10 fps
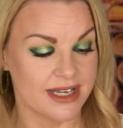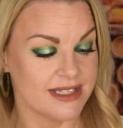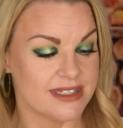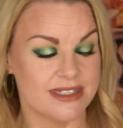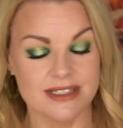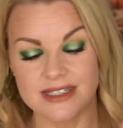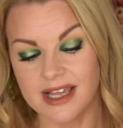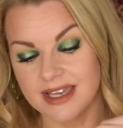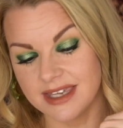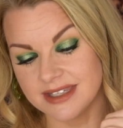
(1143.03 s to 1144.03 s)
It's just
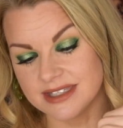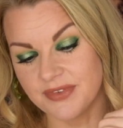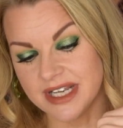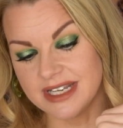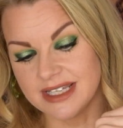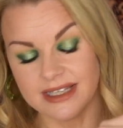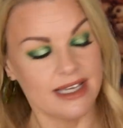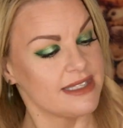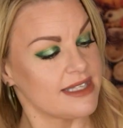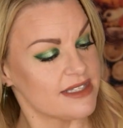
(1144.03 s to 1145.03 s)
like, it's vanilla.
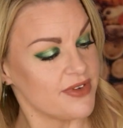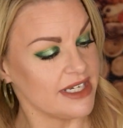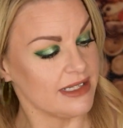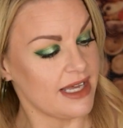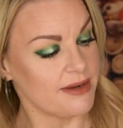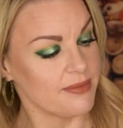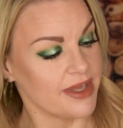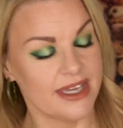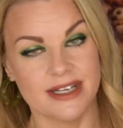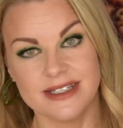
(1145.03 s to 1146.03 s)
It says vanilla
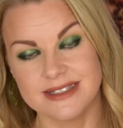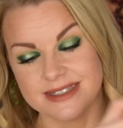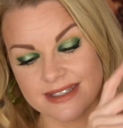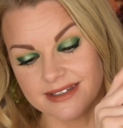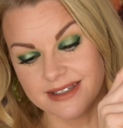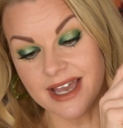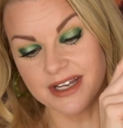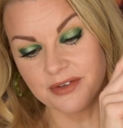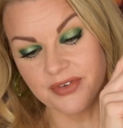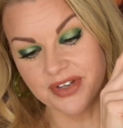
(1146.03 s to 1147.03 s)
and it's
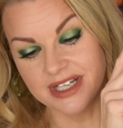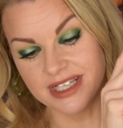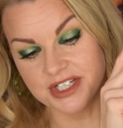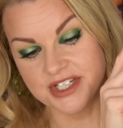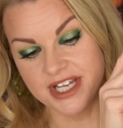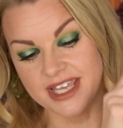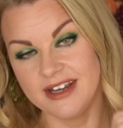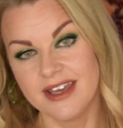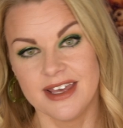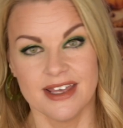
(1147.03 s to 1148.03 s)
kind of a vanilla
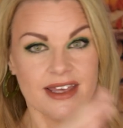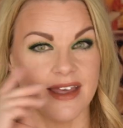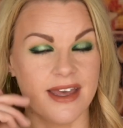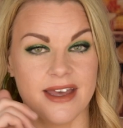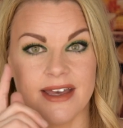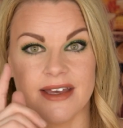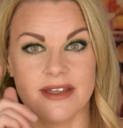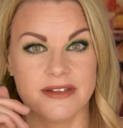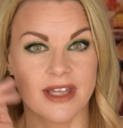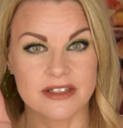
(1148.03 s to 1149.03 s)
shade.
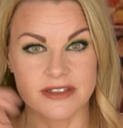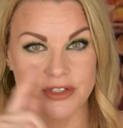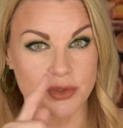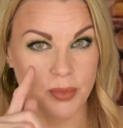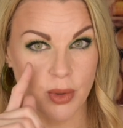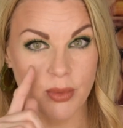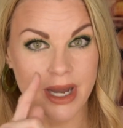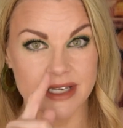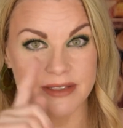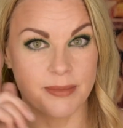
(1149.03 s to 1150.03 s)
Not super
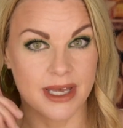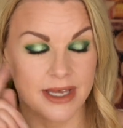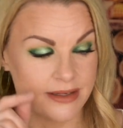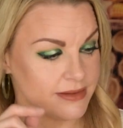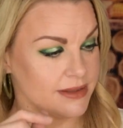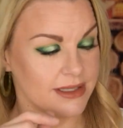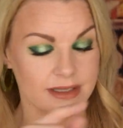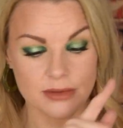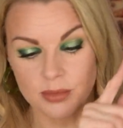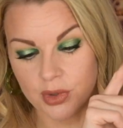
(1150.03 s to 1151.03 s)
white, but a
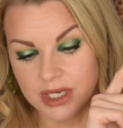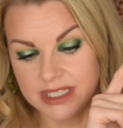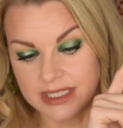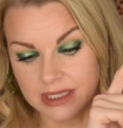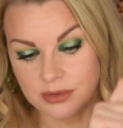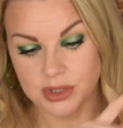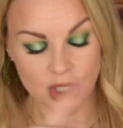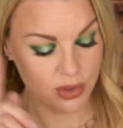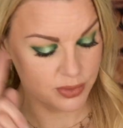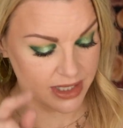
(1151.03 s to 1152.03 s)
little more yellow
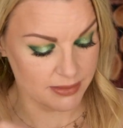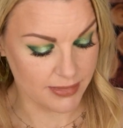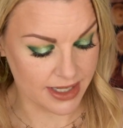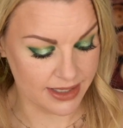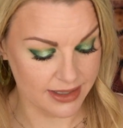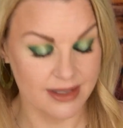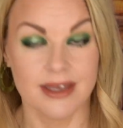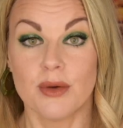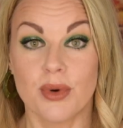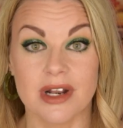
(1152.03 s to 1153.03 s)
toned in my
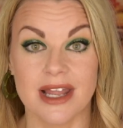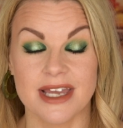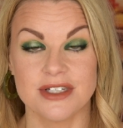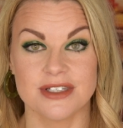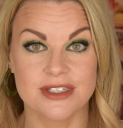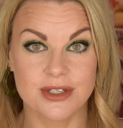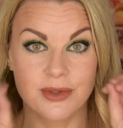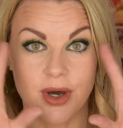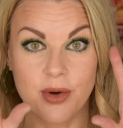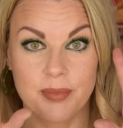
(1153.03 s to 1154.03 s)
waterline just
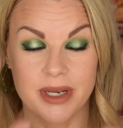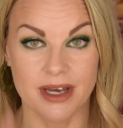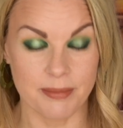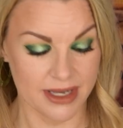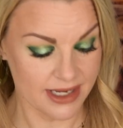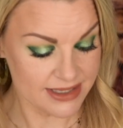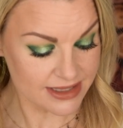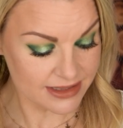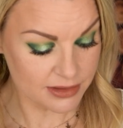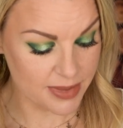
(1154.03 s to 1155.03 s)
to open up my eyes
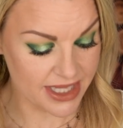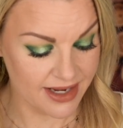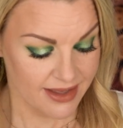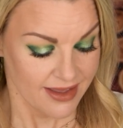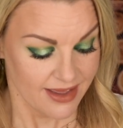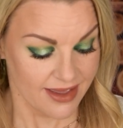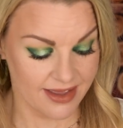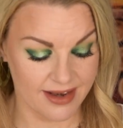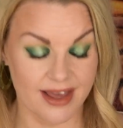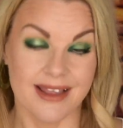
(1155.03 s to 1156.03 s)
a little bit.
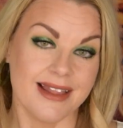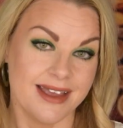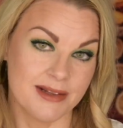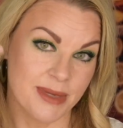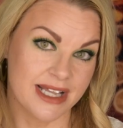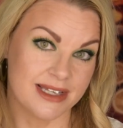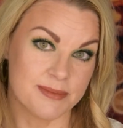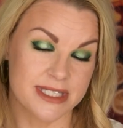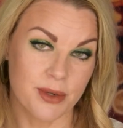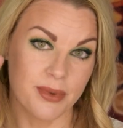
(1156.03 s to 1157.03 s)
And I line my
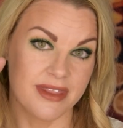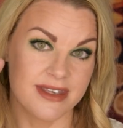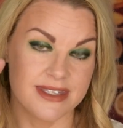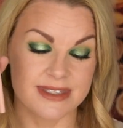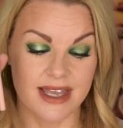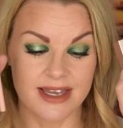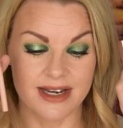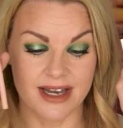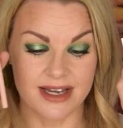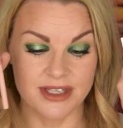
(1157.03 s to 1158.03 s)
lips with this,
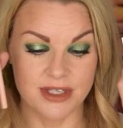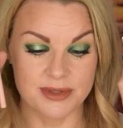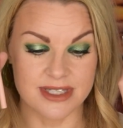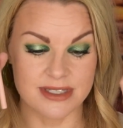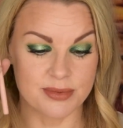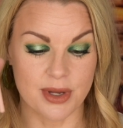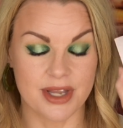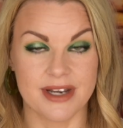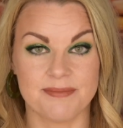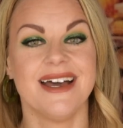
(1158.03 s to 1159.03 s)
and I use this
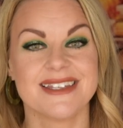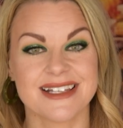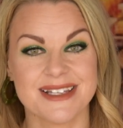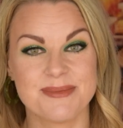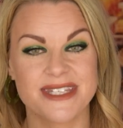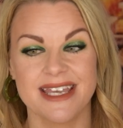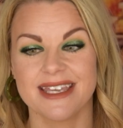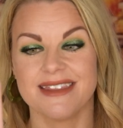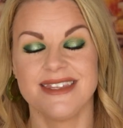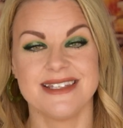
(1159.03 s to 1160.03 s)
one as a
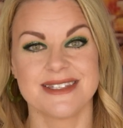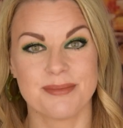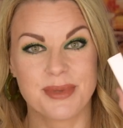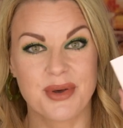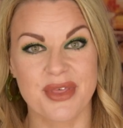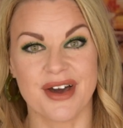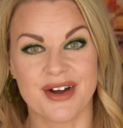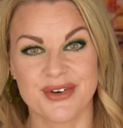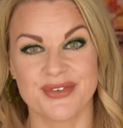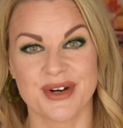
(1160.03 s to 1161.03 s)
lipstick. These both
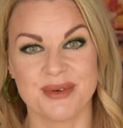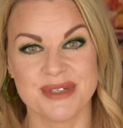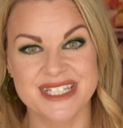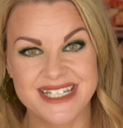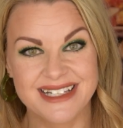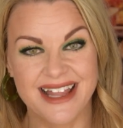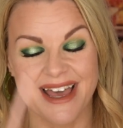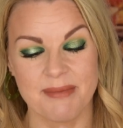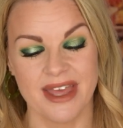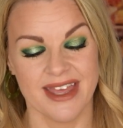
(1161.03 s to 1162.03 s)
are from
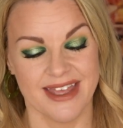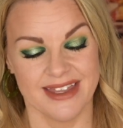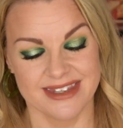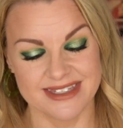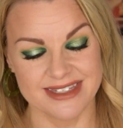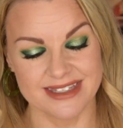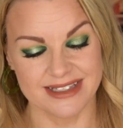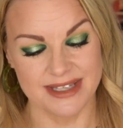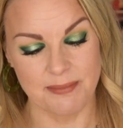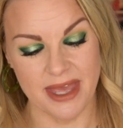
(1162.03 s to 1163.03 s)
SHEGLAM. This is the
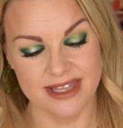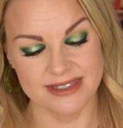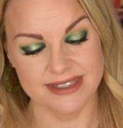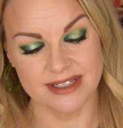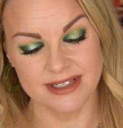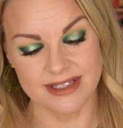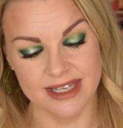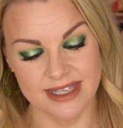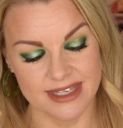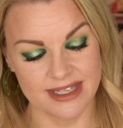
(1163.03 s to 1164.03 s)
lip
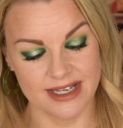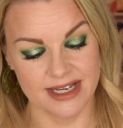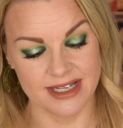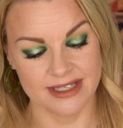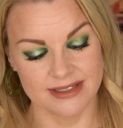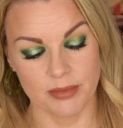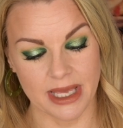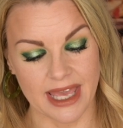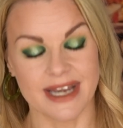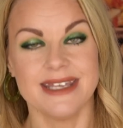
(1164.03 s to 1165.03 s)
pencil, and oh
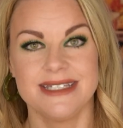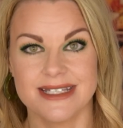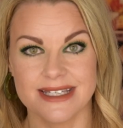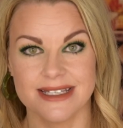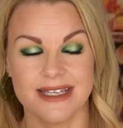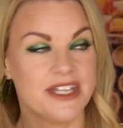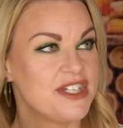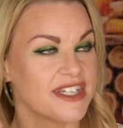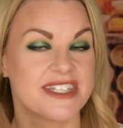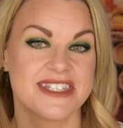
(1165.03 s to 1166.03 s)
my god, it
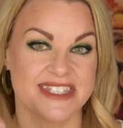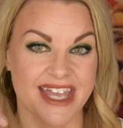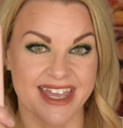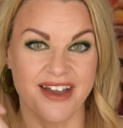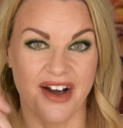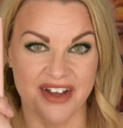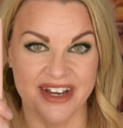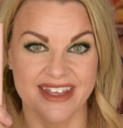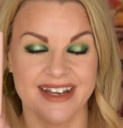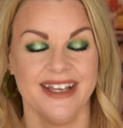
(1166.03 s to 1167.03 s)
doesn't say on
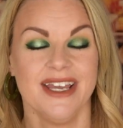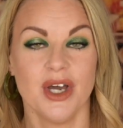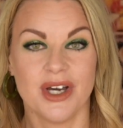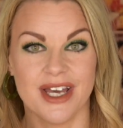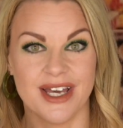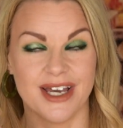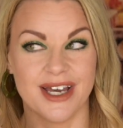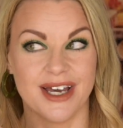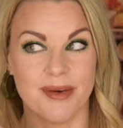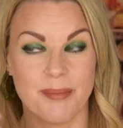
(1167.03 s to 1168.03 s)
it,
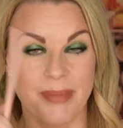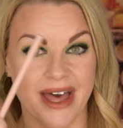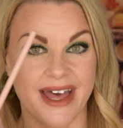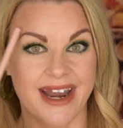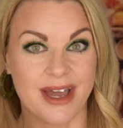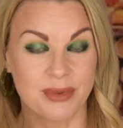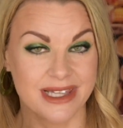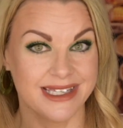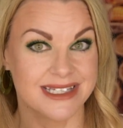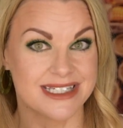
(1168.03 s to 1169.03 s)
but I will
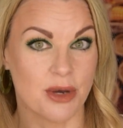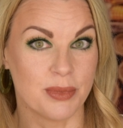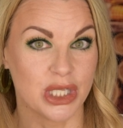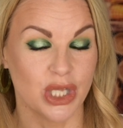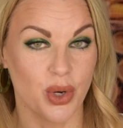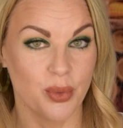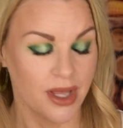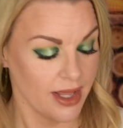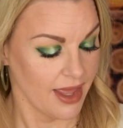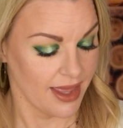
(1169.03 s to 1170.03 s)
link it down below.
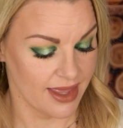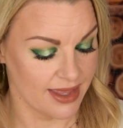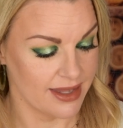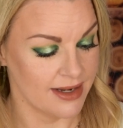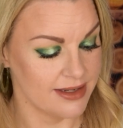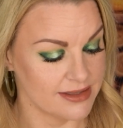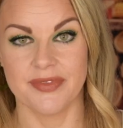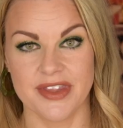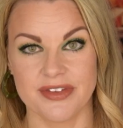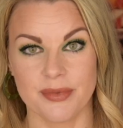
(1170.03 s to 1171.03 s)
And
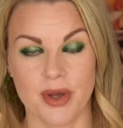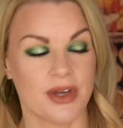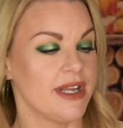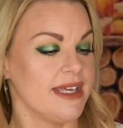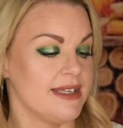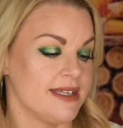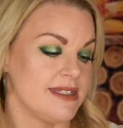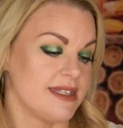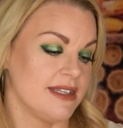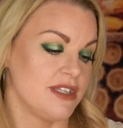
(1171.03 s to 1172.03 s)
this one
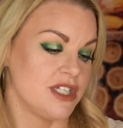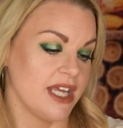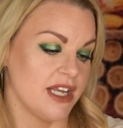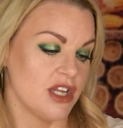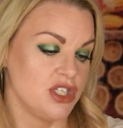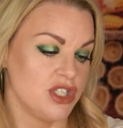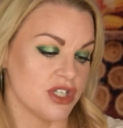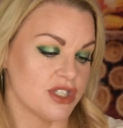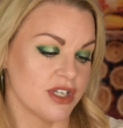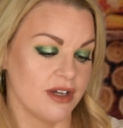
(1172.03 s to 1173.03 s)
is in the shade
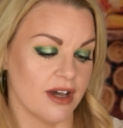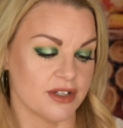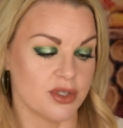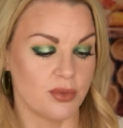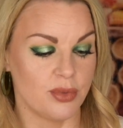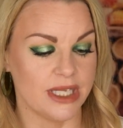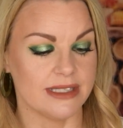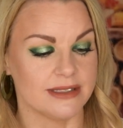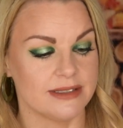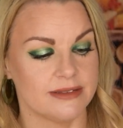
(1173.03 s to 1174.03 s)
Just Got
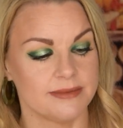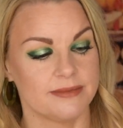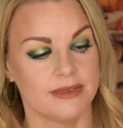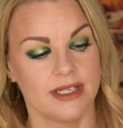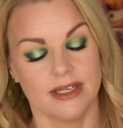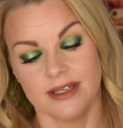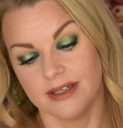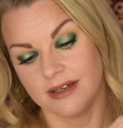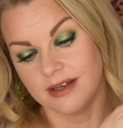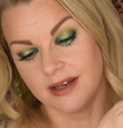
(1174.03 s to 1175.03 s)
Real.
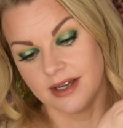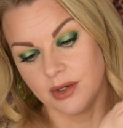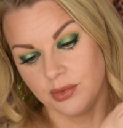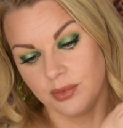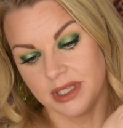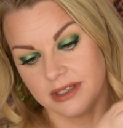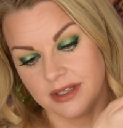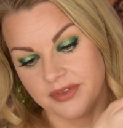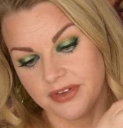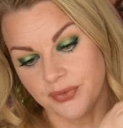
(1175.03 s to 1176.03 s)
I really
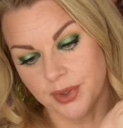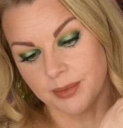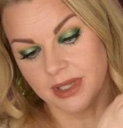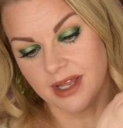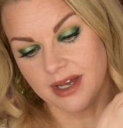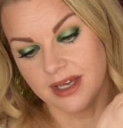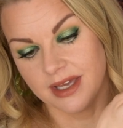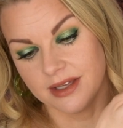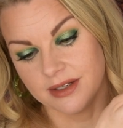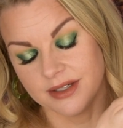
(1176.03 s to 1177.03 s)
love this formula,
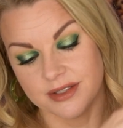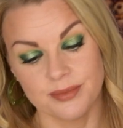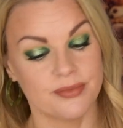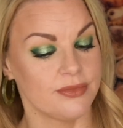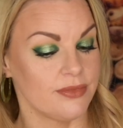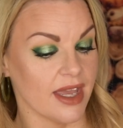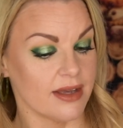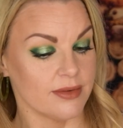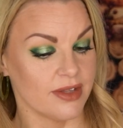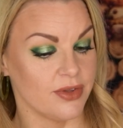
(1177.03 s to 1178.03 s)
and yeah,
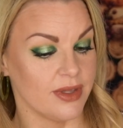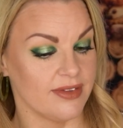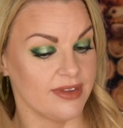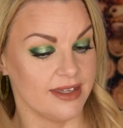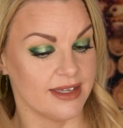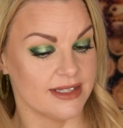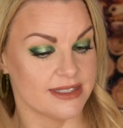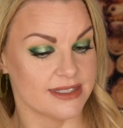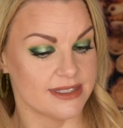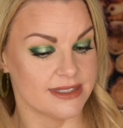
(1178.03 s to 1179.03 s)
as you can see,
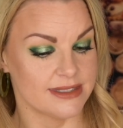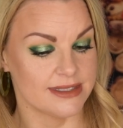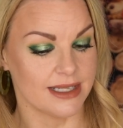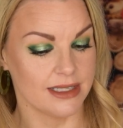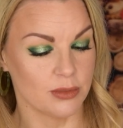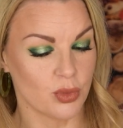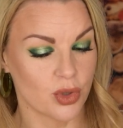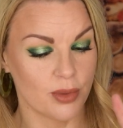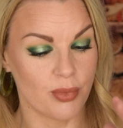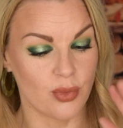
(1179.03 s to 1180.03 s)
it's a little
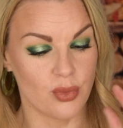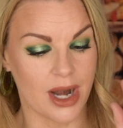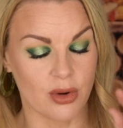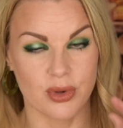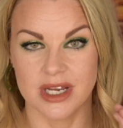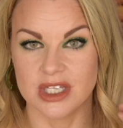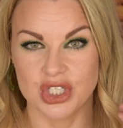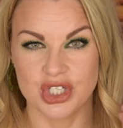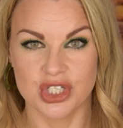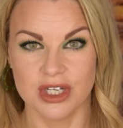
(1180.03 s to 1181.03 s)
more
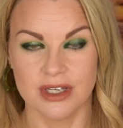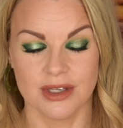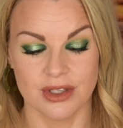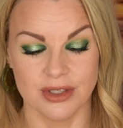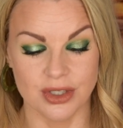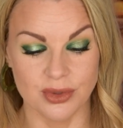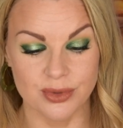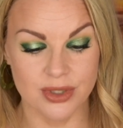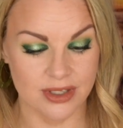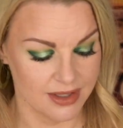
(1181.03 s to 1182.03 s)
brownish
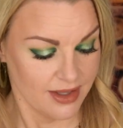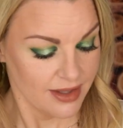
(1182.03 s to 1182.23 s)
nude.